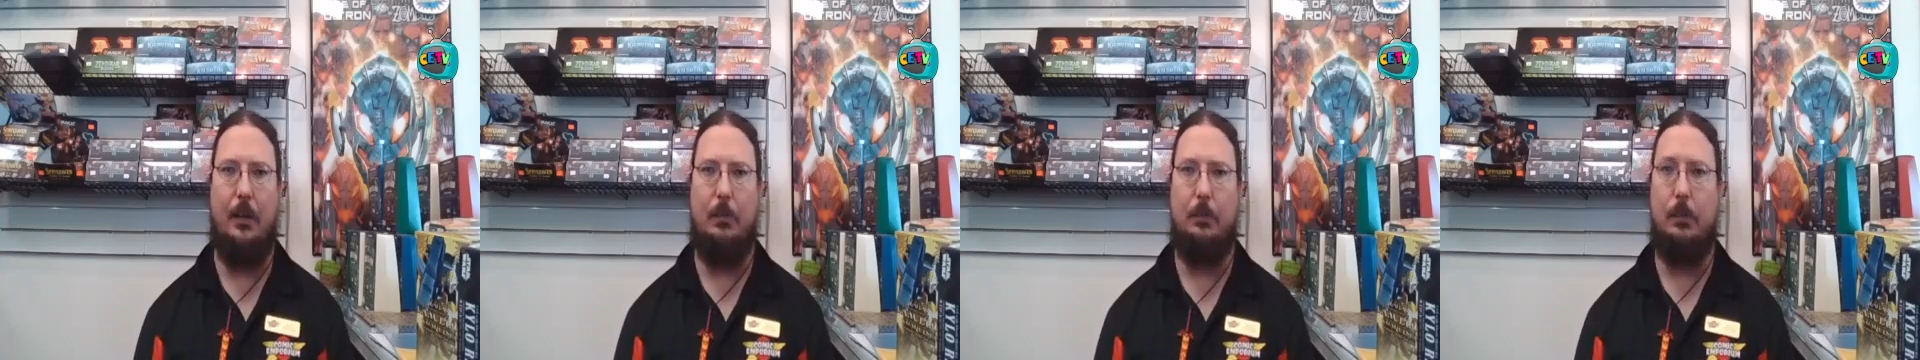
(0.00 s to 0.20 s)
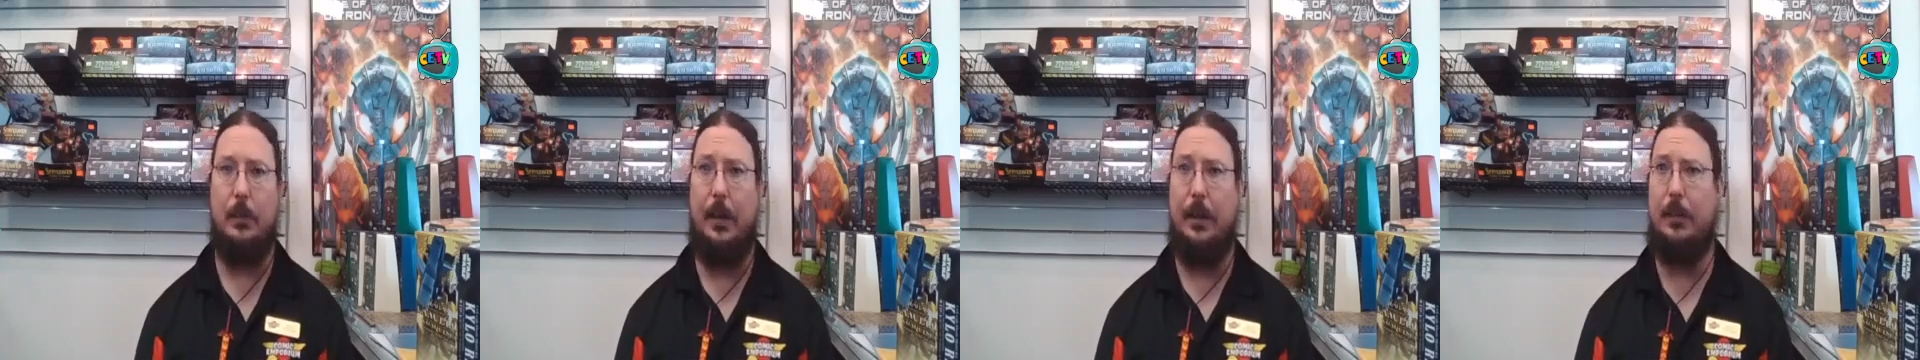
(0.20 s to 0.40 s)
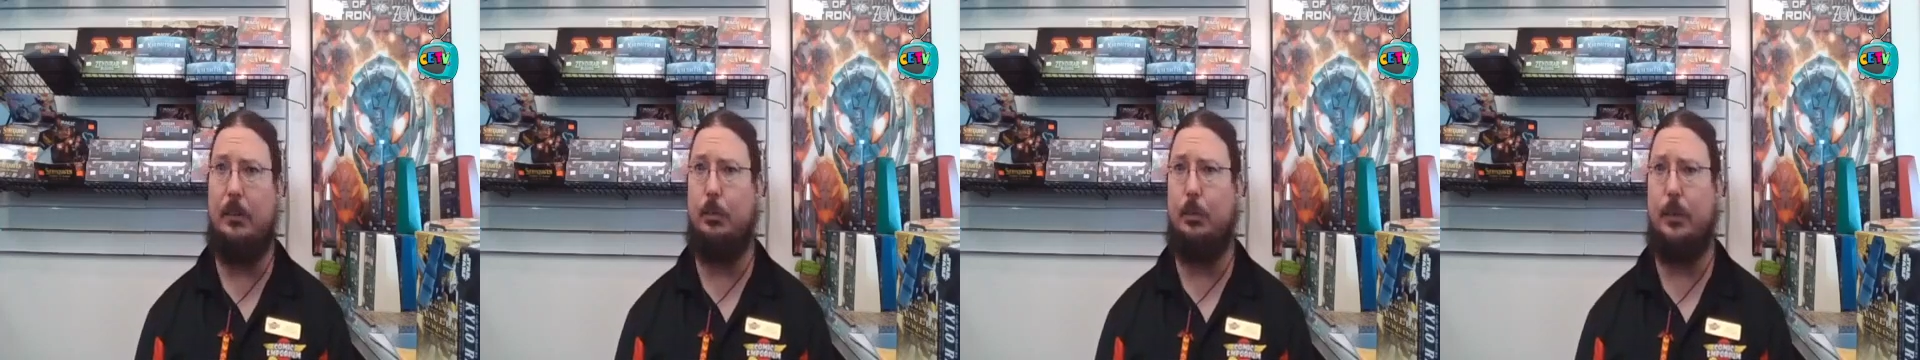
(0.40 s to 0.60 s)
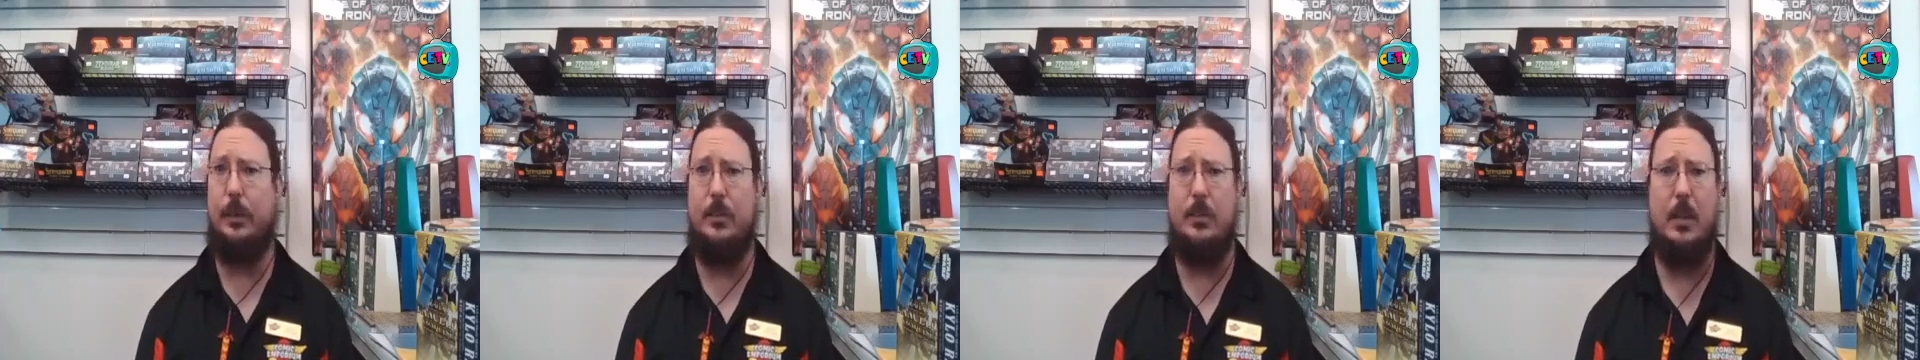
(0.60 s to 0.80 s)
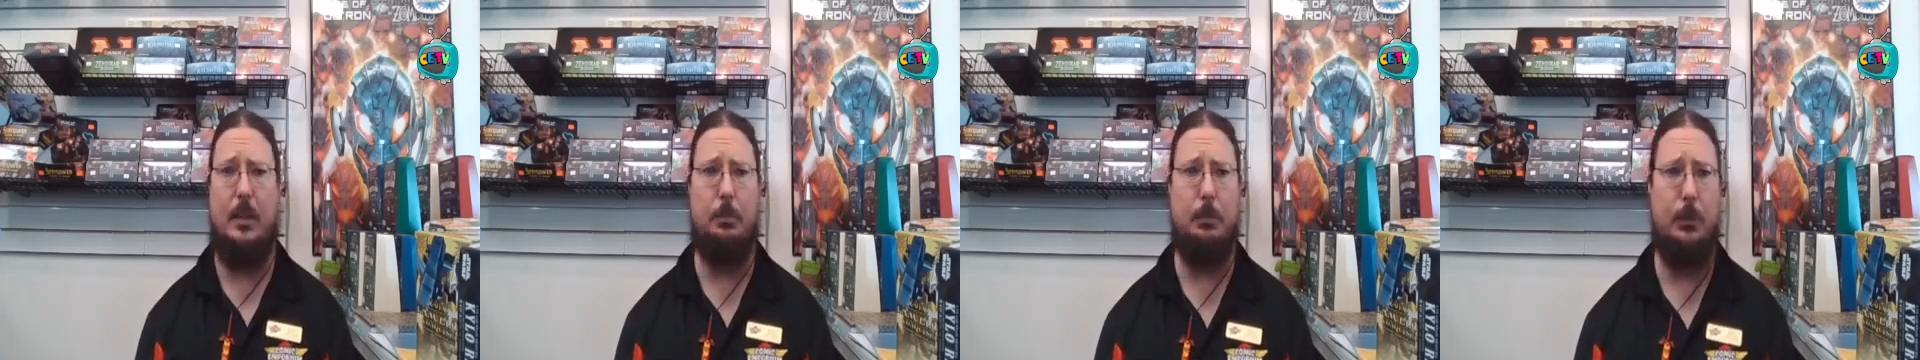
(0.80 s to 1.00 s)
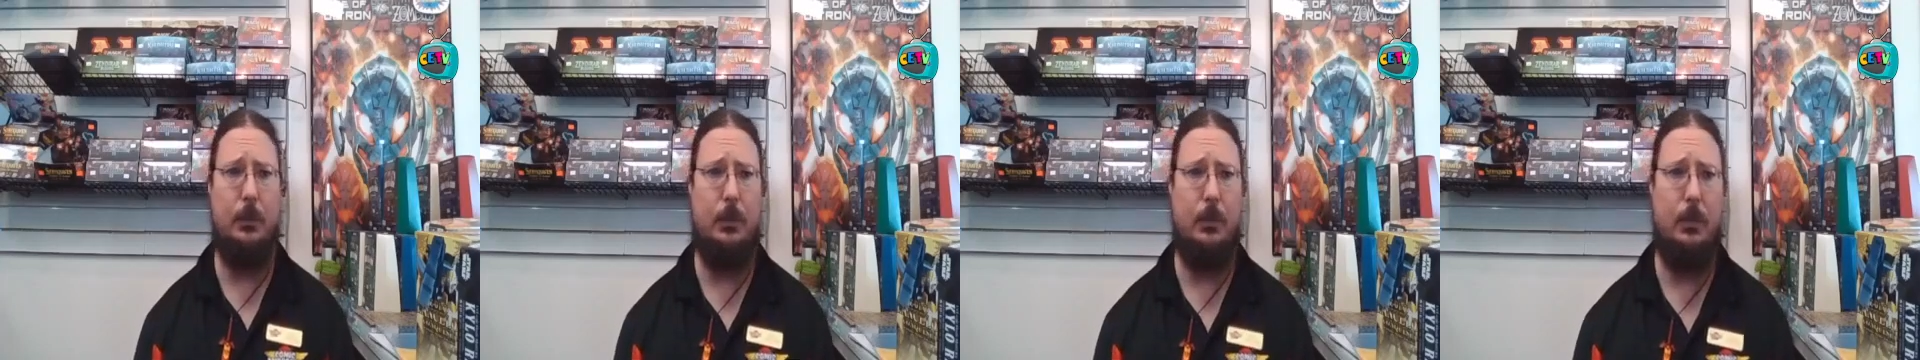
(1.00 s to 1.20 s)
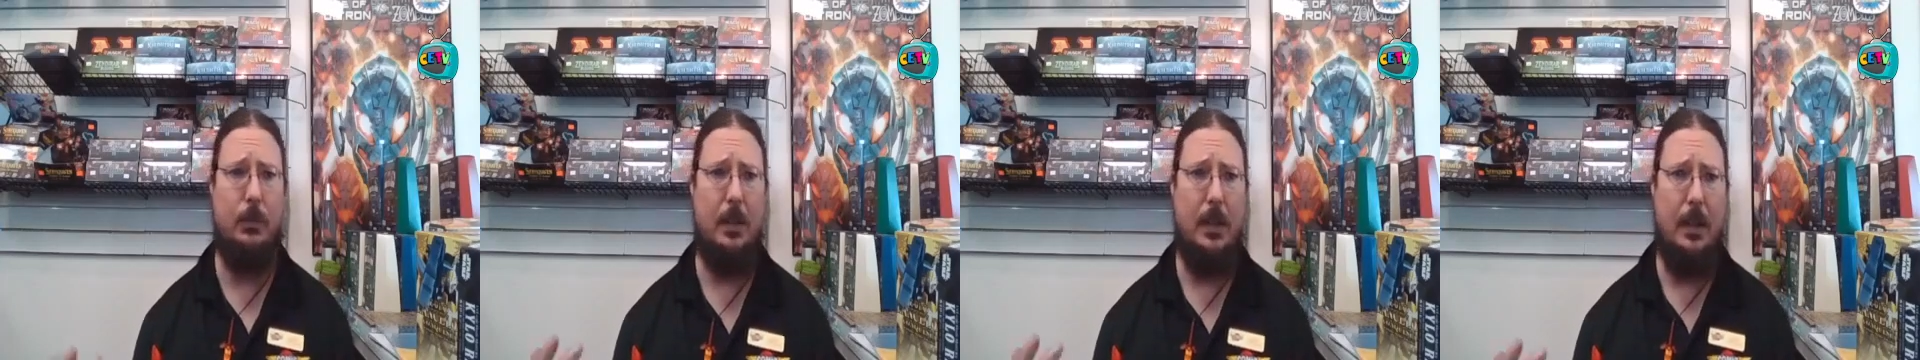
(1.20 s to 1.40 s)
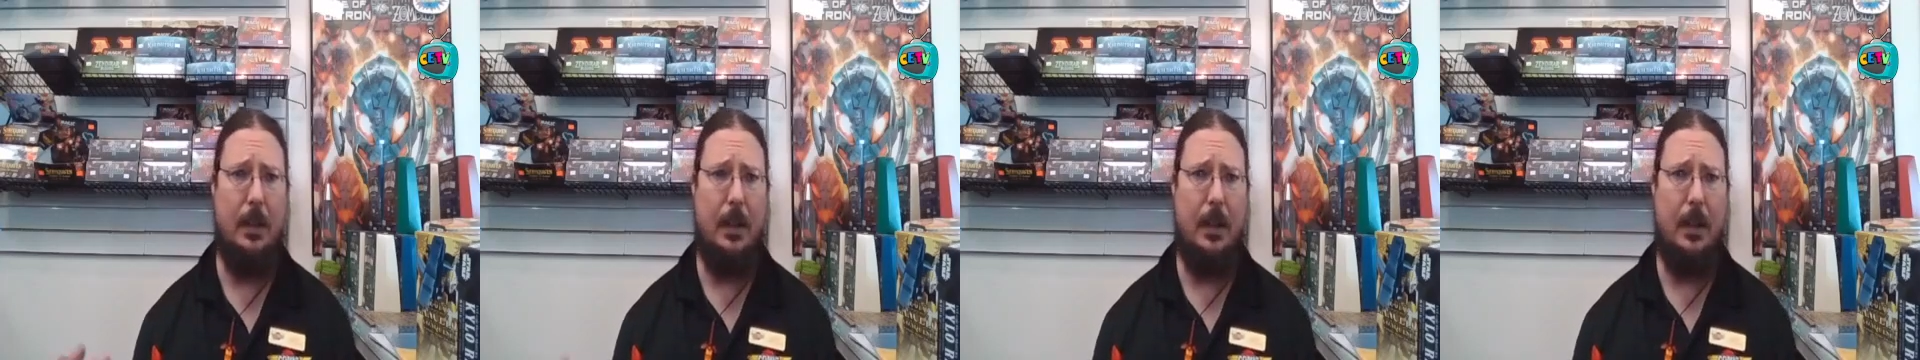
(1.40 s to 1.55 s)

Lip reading: Like for example,